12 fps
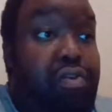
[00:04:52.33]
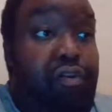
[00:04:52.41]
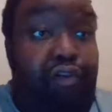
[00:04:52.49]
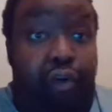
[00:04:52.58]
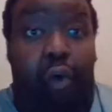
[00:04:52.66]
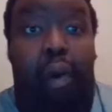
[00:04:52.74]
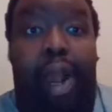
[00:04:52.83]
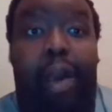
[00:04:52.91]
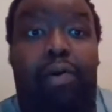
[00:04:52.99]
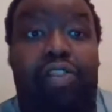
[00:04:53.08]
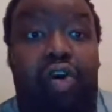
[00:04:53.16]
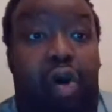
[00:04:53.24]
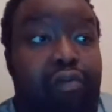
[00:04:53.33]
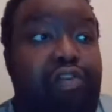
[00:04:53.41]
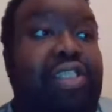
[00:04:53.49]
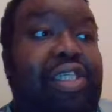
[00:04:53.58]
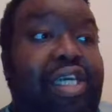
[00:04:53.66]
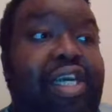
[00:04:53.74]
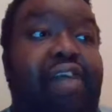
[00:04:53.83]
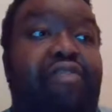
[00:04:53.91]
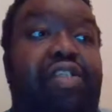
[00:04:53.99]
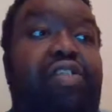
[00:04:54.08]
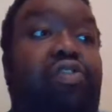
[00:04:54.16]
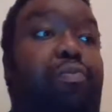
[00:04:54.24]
the 4 hours obviously gave us